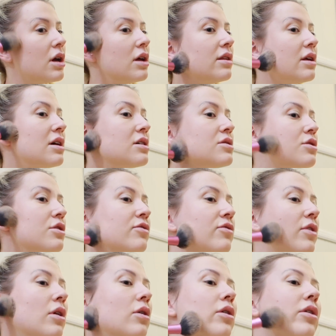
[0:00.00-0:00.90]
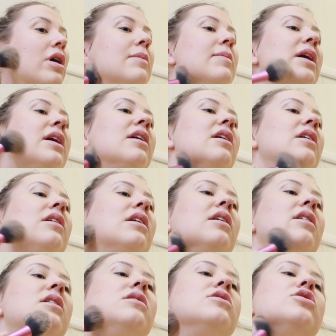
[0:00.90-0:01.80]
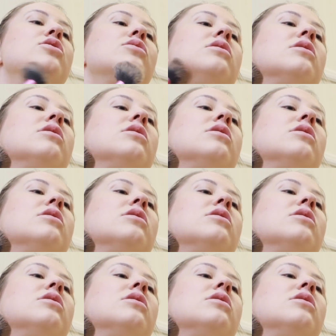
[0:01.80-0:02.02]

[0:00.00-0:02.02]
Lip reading: Then I sort of follow it around my hairline and do a